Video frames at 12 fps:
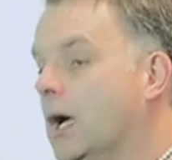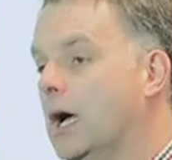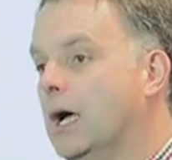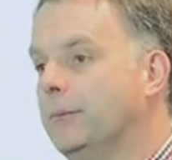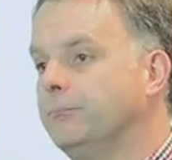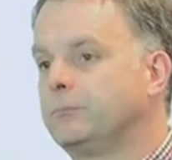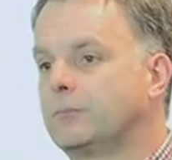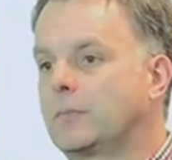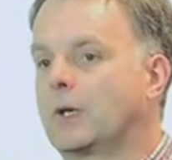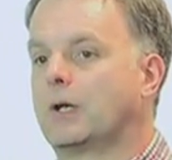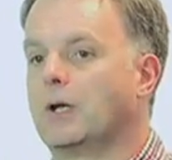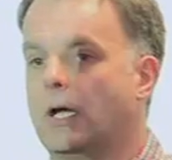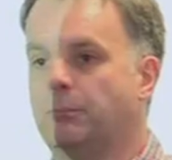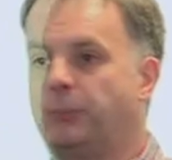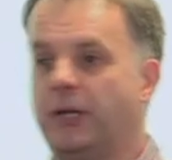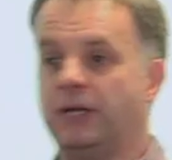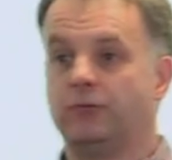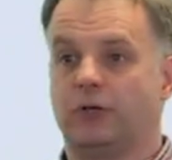
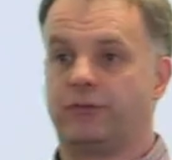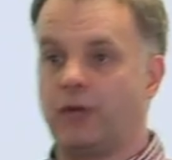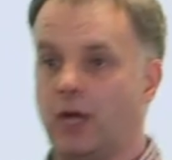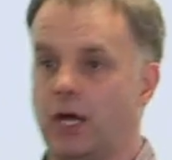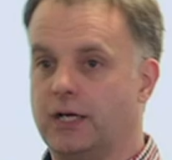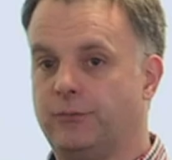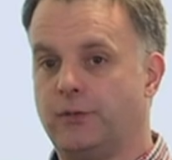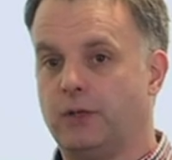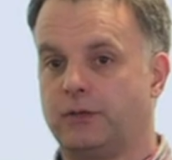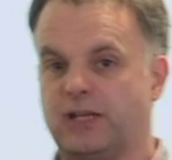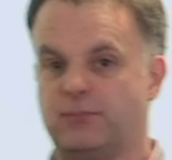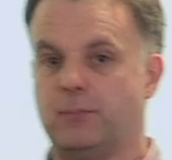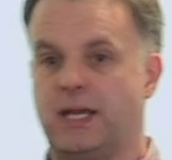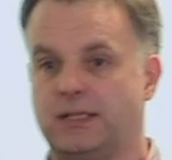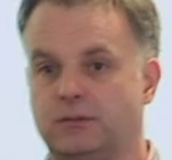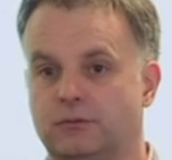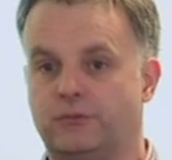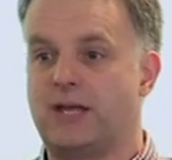But in return, if you give
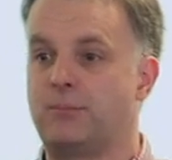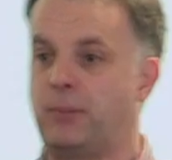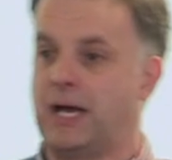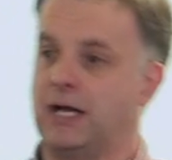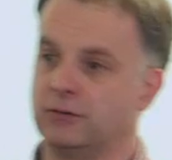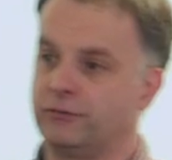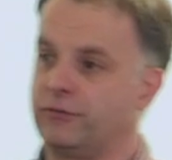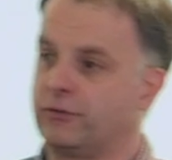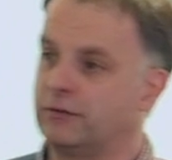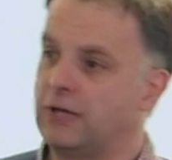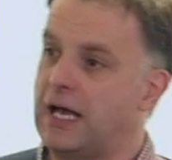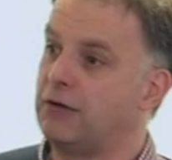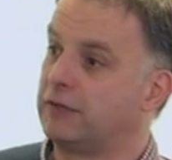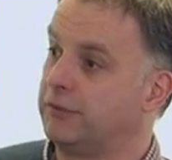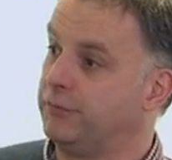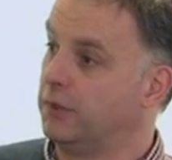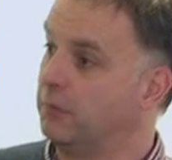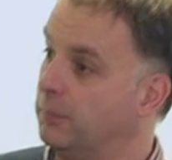me £10, I'll
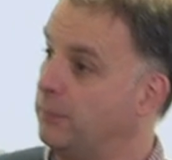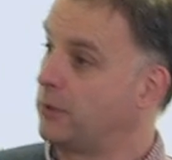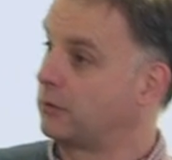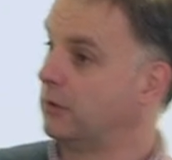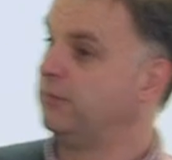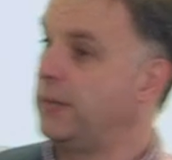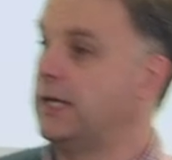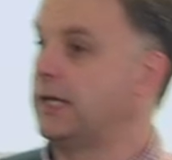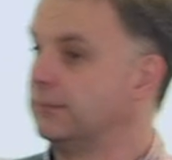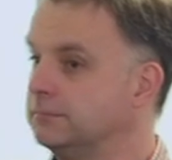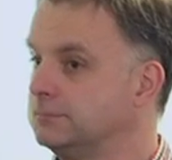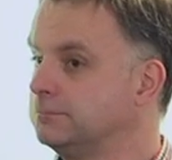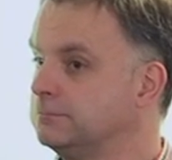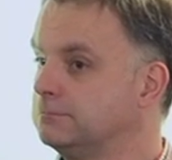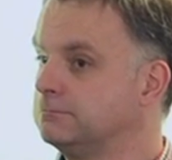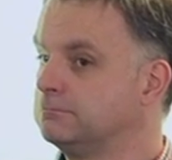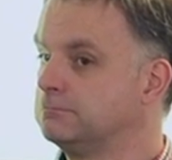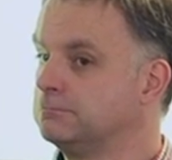give you a bottle of beer.
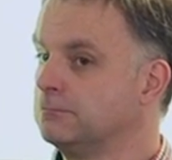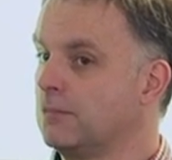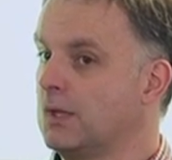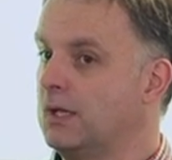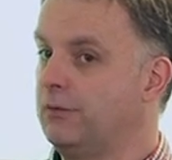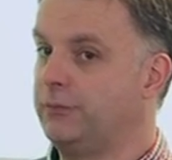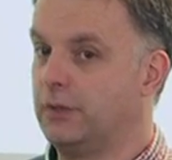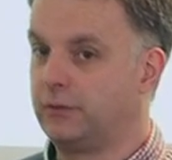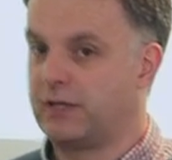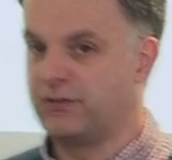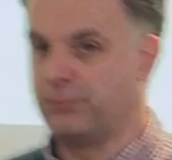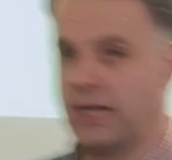If you give